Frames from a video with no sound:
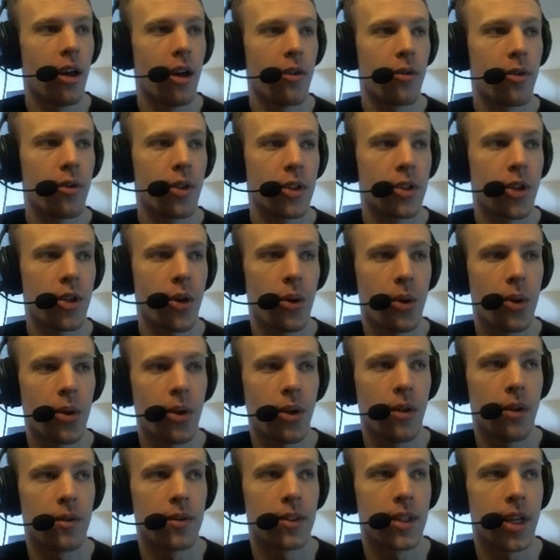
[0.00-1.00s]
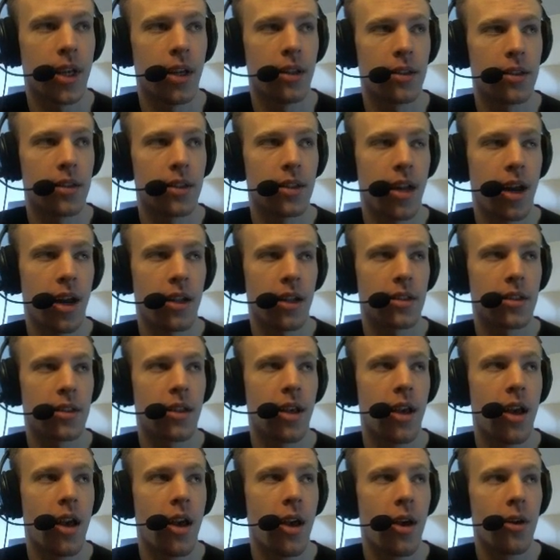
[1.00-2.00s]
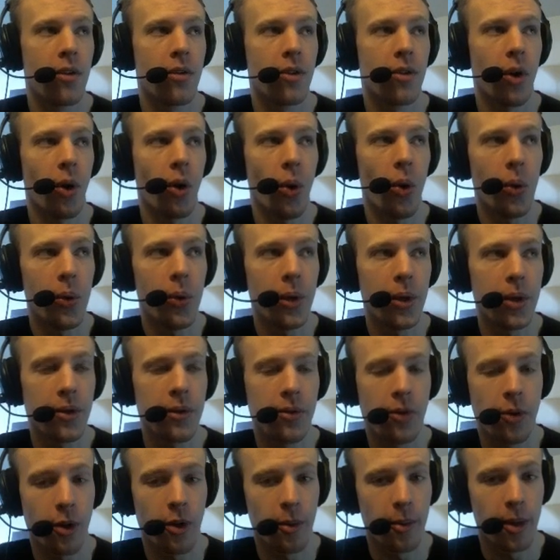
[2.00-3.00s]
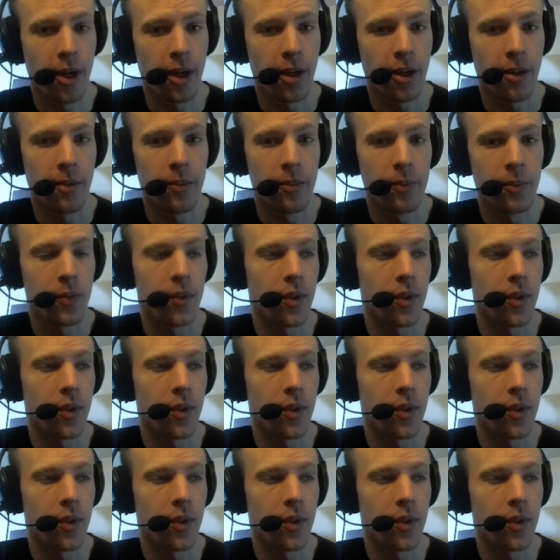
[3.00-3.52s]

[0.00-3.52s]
for a total of 10 stats for only 4 mana.